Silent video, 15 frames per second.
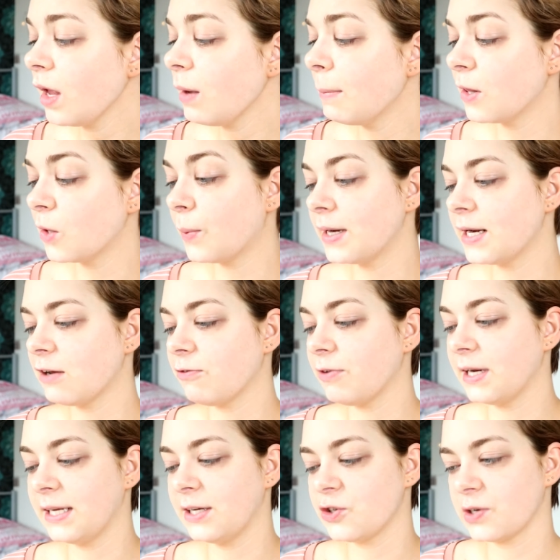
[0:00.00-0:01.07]
but the one I've
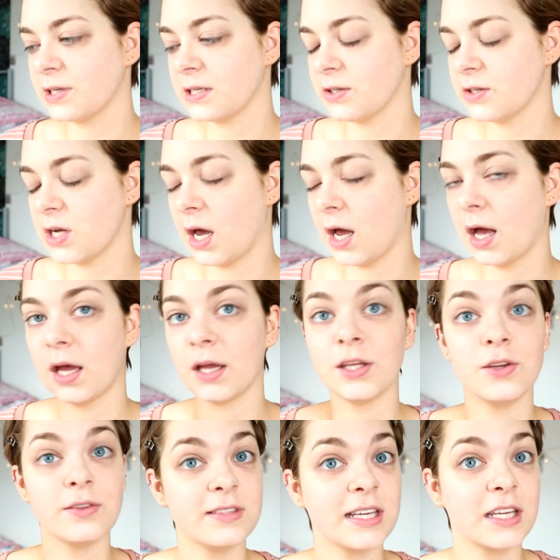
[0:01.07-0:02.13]
really enjoyed
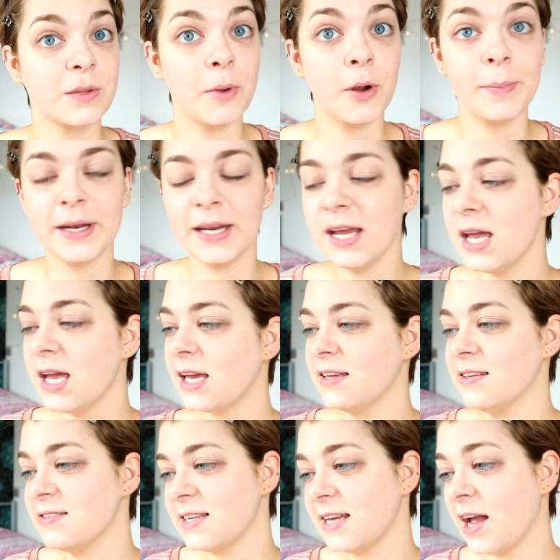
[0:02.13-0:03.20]
using at the moment
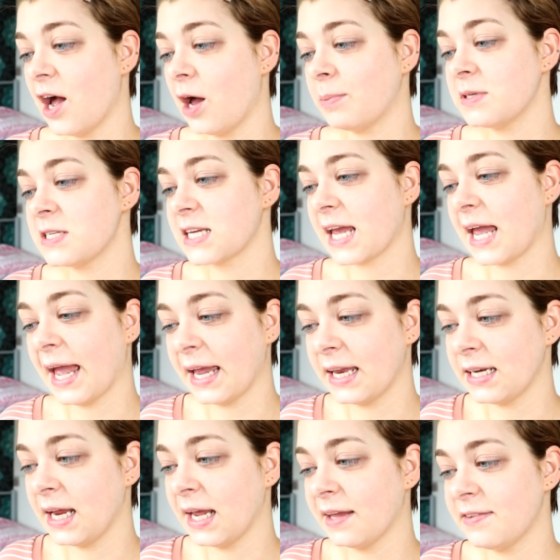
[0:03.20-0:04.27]
is the Urban Decay
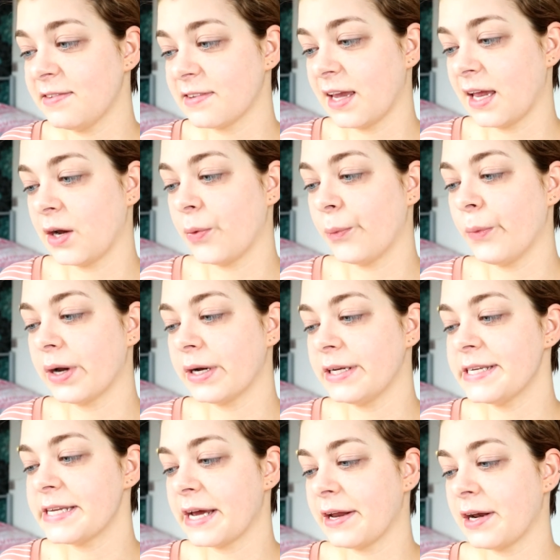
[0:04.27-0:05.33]
Naked Skin One
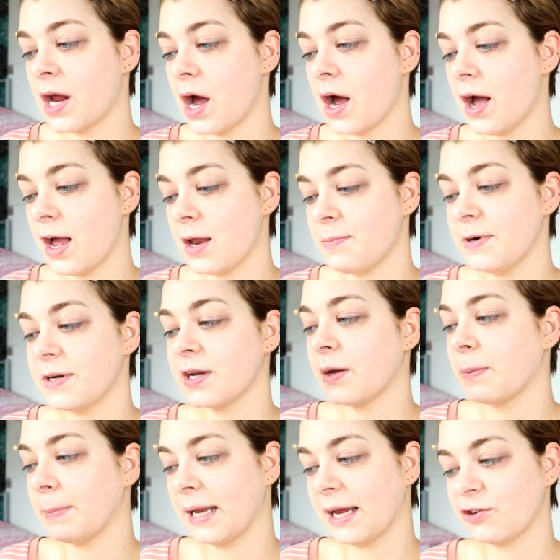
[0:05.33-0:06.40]
and Done Hybrid
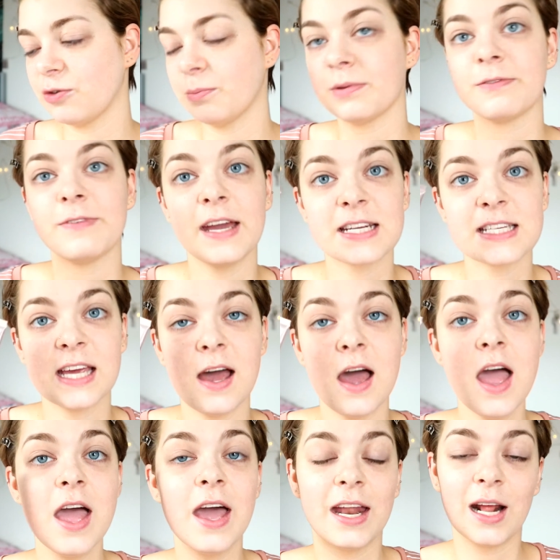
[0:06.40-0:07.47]
Complexion Perfector,
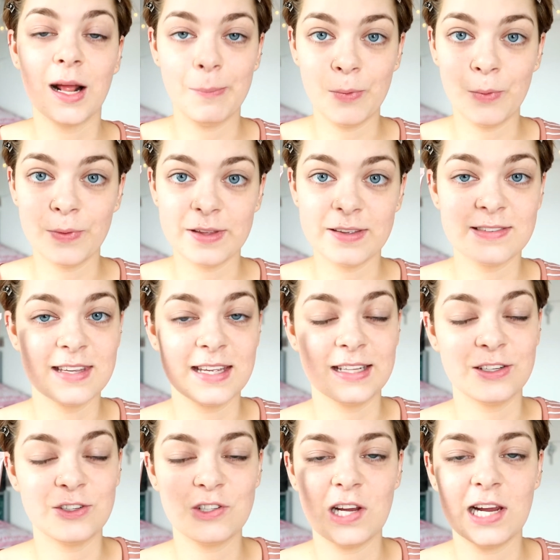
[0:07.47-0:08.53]
and I bought this in
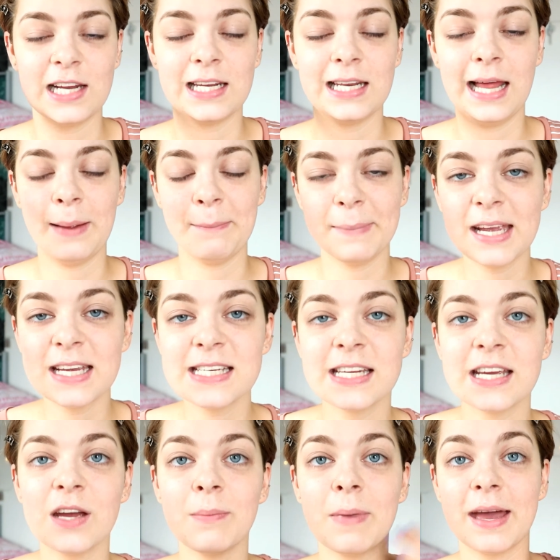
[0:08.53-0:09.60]
the shade light
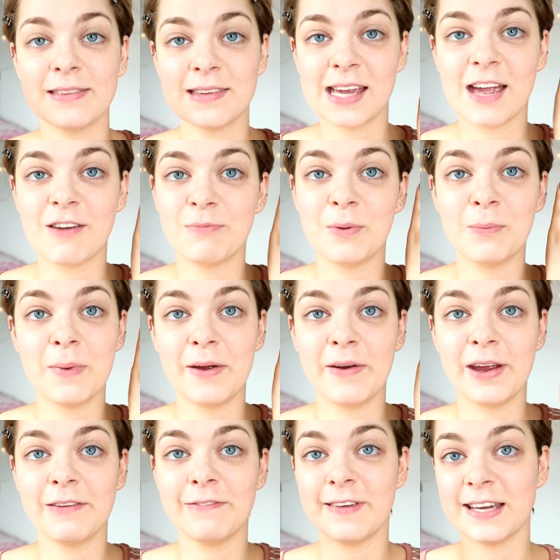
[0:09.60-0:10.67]
medium as I have been
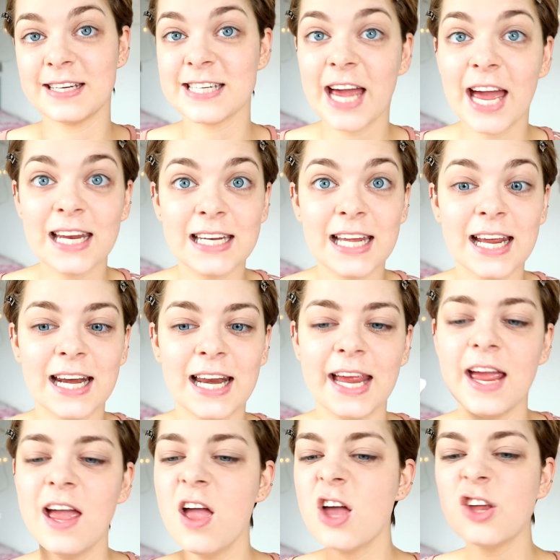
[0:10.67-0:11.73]
wearing fake tan
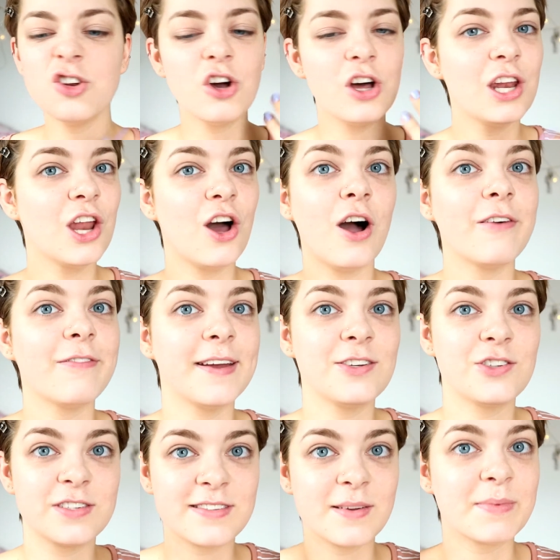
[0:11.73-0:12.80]
lately. Not a lot of it,
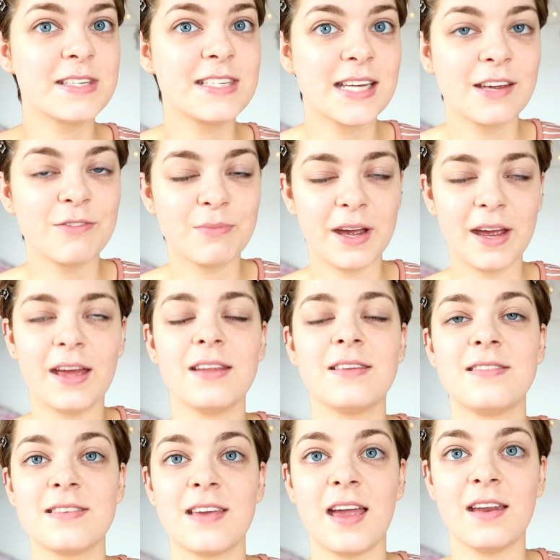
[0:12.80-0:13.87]
just something to give my
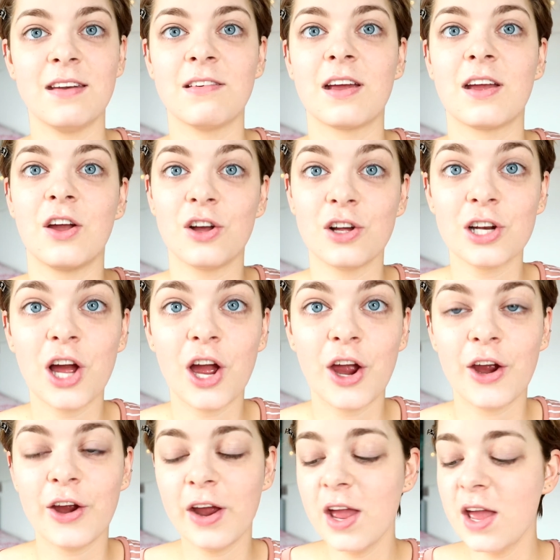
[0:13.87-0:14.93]
skin like a
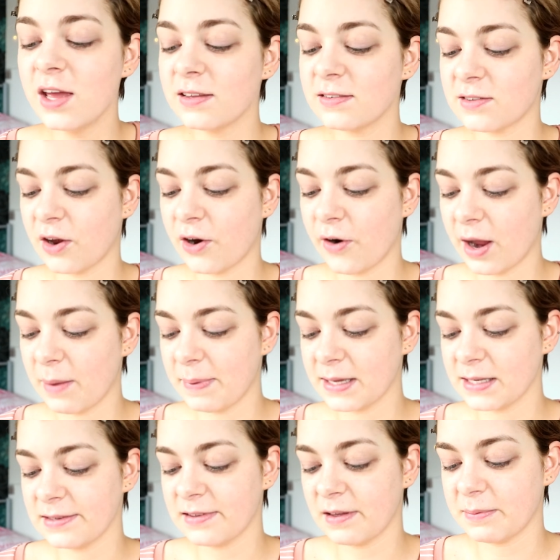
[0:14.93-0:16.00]
glow. So I
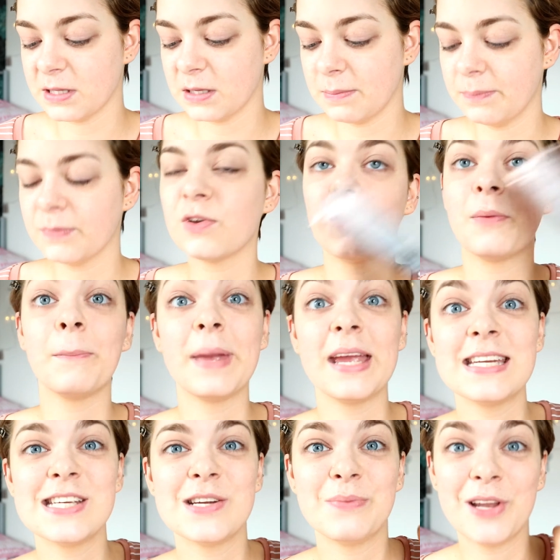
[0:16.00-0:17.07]
picked this up in
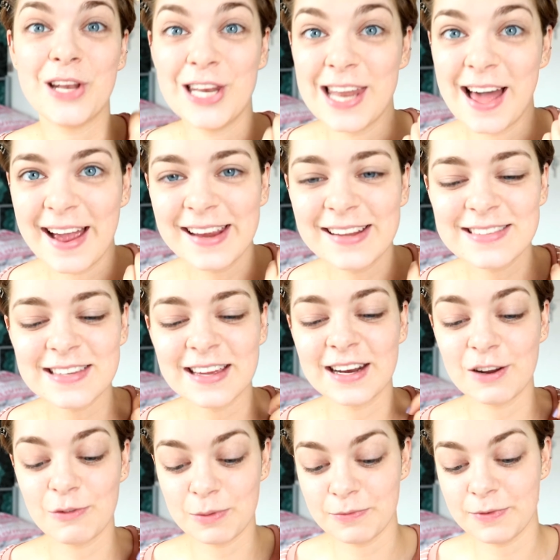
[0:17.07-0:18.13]
medium light and
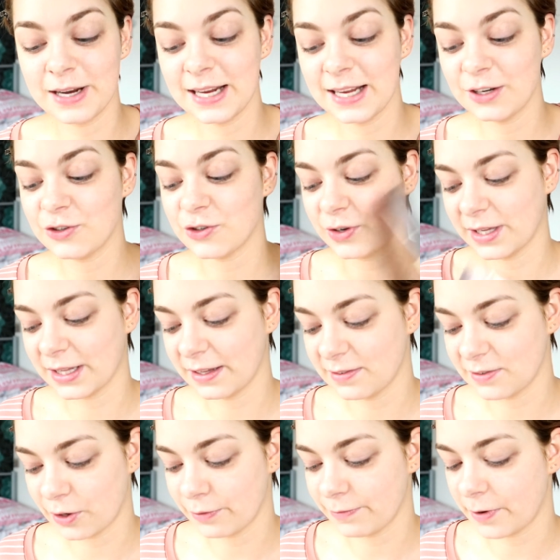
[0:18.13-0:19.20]
I've been really enjoying this
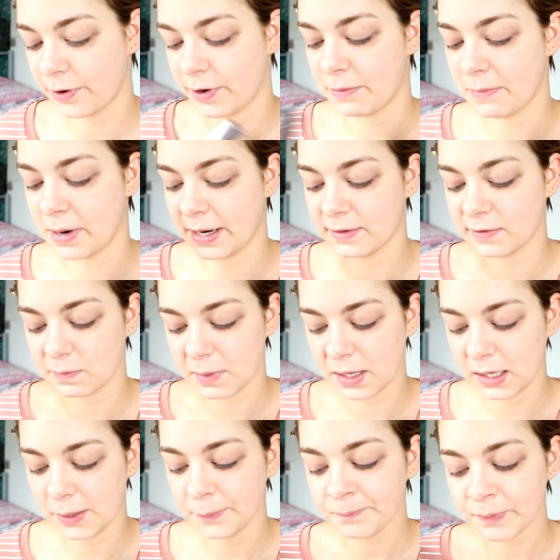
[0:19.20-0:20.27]
so far. It reminds
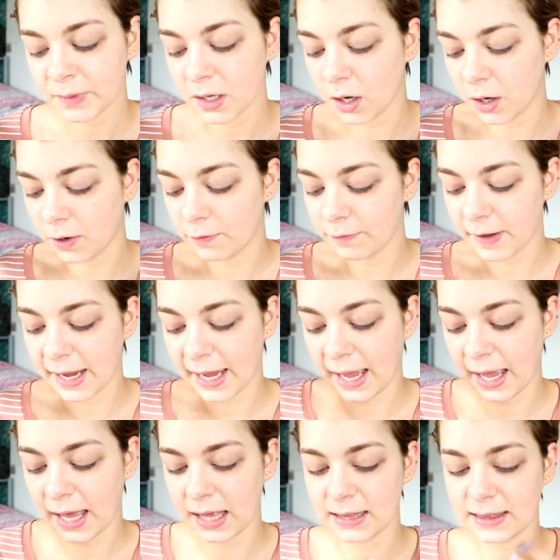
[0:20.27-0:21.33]
me of
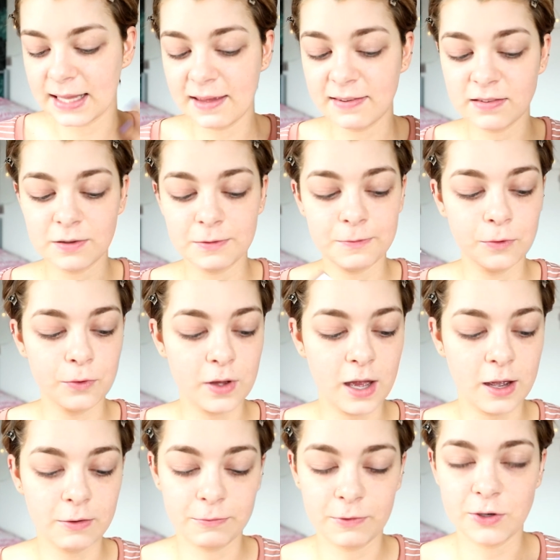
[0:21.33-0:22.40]
a lesser full
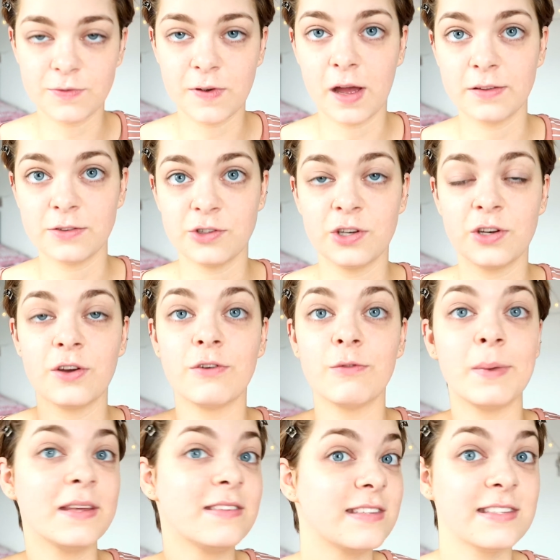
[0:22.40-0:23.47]
coverage version of
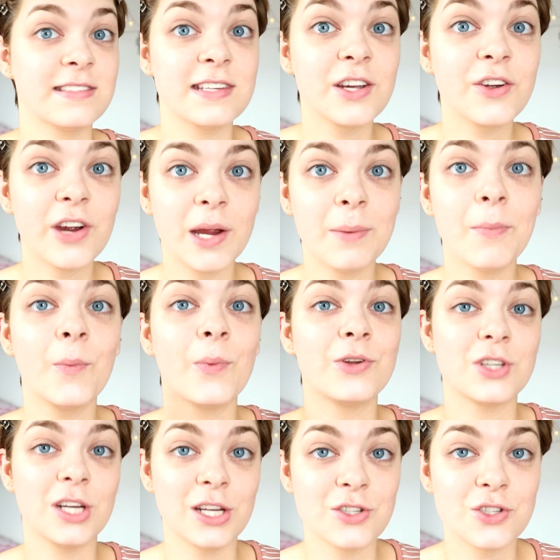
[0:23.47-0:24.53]
my CC cream,
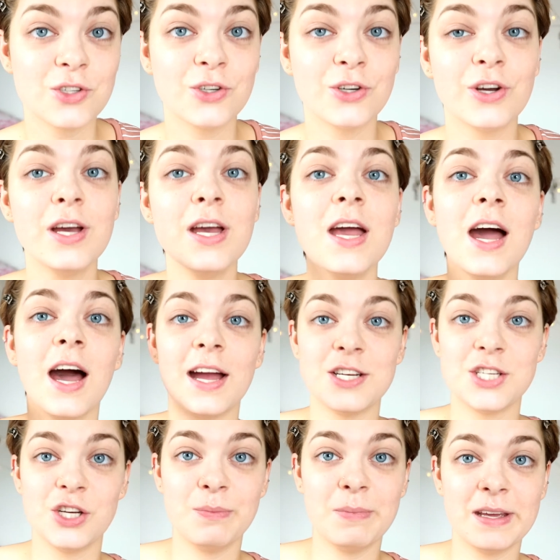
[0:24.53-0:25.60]
which I adore. I
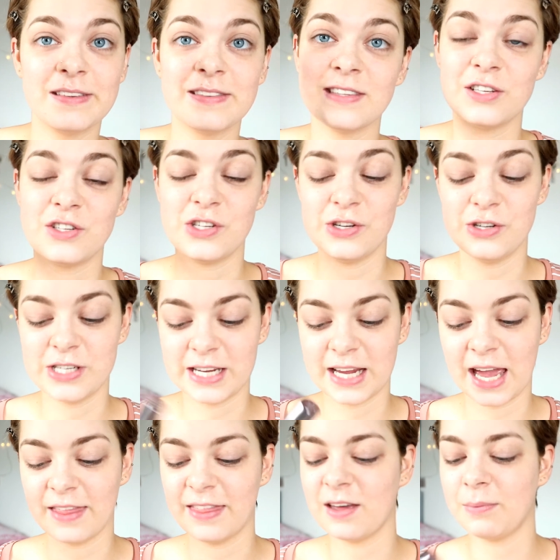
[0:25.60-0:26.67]
do mix the two
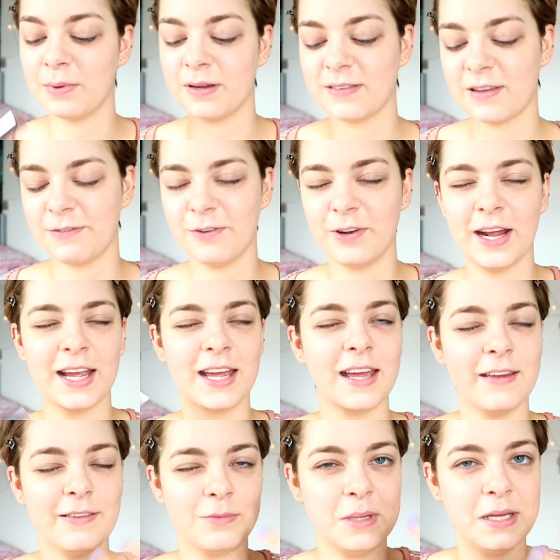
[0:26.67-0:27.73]
together because I feel like it
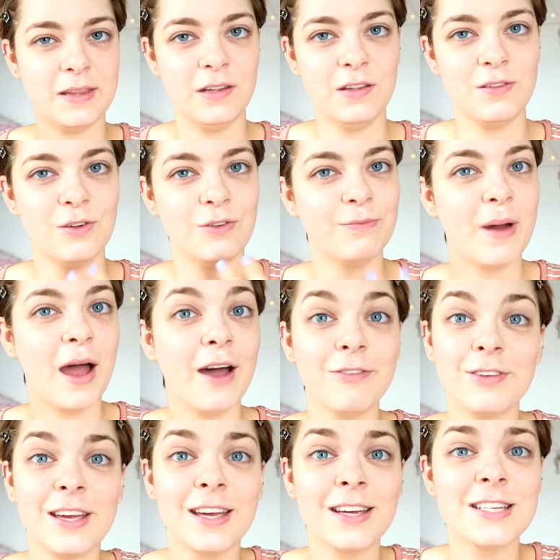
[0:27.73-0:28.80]
gives me the sort of
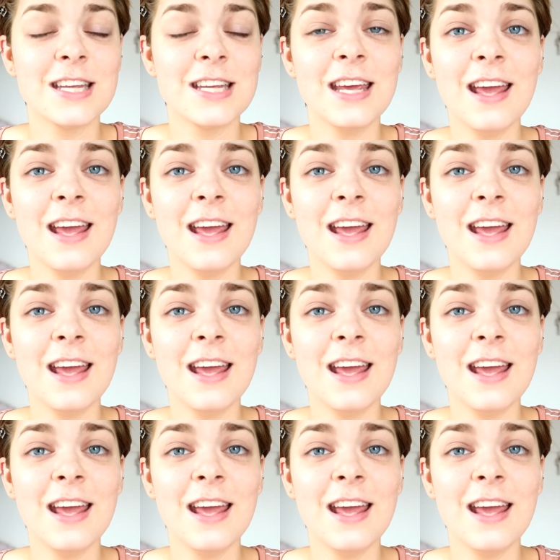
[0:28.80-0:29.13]
perfect